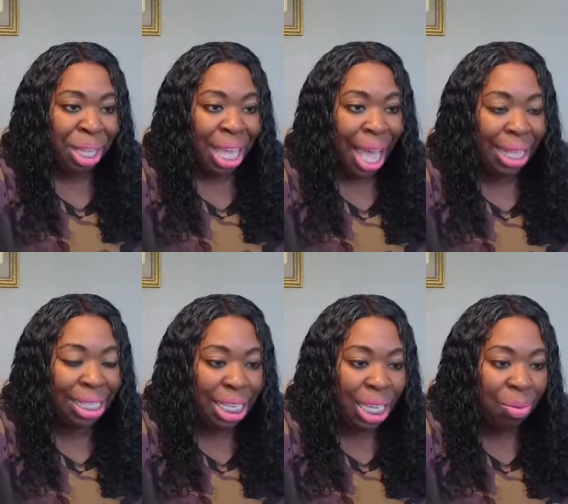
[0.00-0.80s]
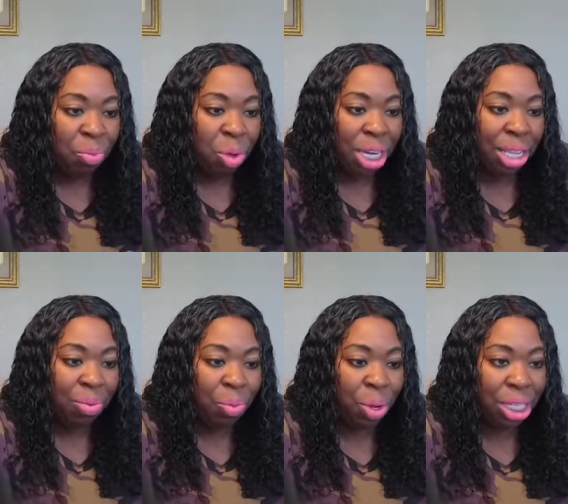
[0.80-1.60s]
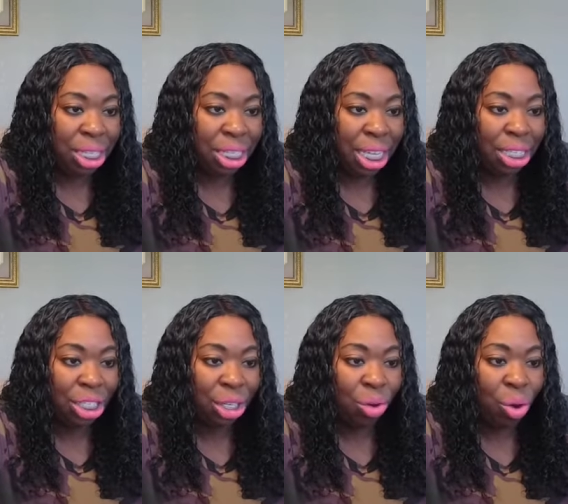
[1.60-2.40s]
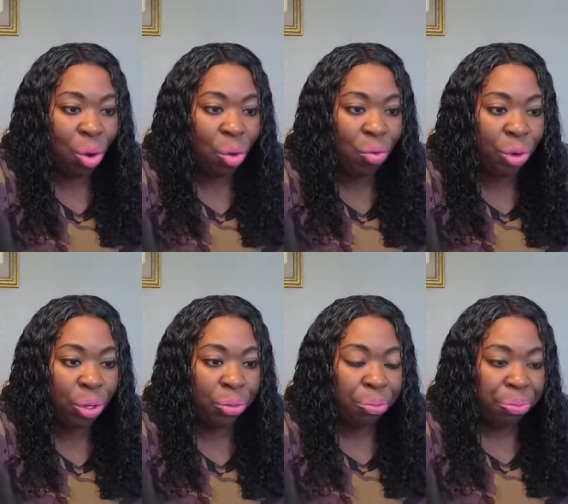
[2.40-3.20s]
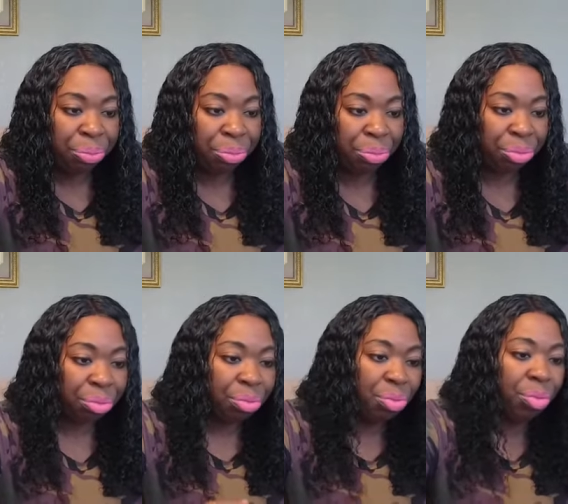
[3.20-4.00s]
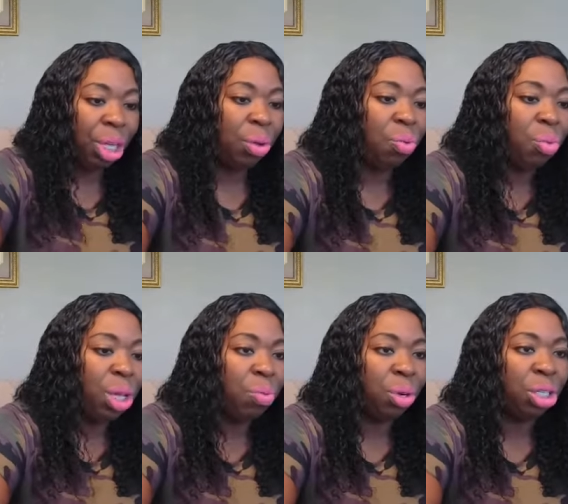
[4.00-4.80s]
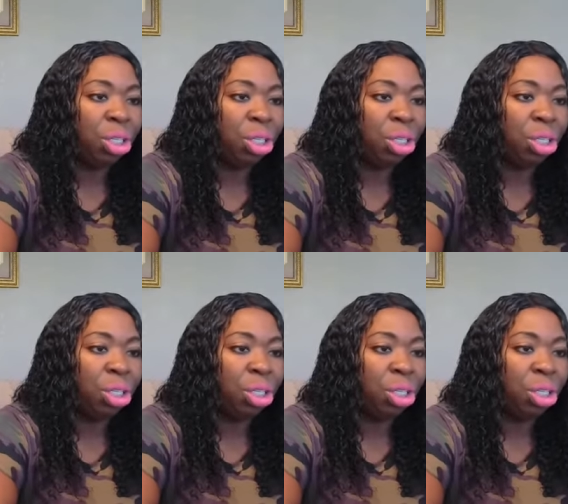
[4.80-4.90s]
asking him what he wants us to go over, we were